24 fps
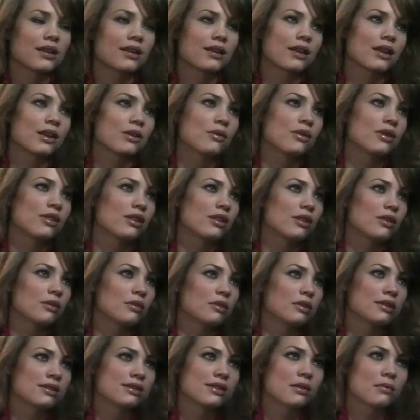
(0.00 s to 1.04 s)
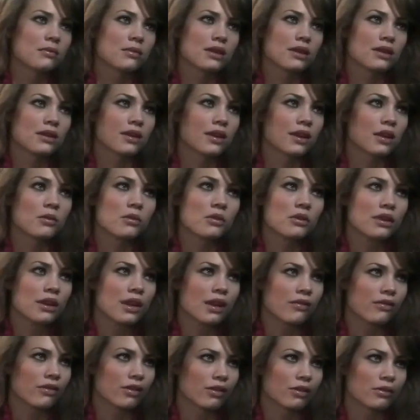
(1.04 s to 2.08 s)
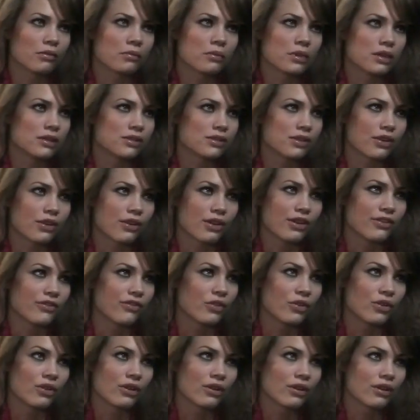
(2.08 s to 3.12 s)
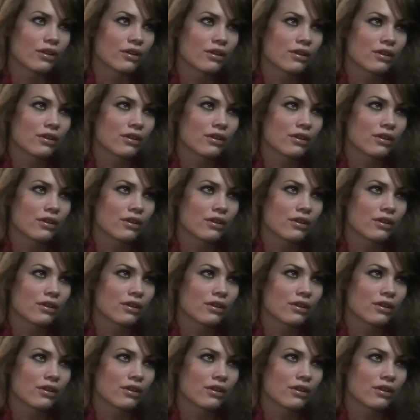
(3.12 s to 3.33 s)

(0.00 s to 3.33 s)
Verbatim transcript: that night with you is something I will never be sorry for.